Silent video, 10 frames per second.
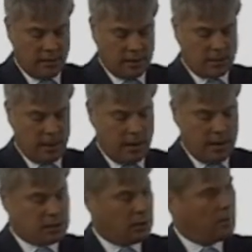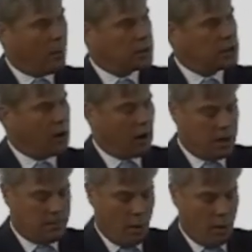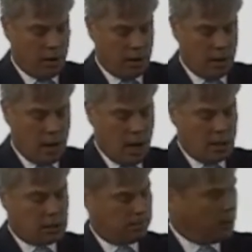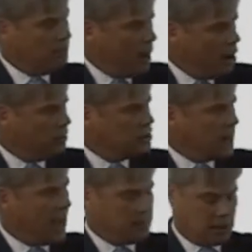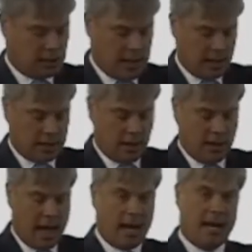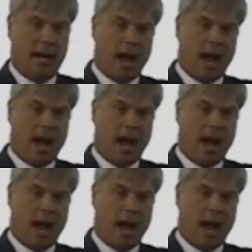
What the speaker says: experience on the Ports Authority Board to promote jobs in South Carolina and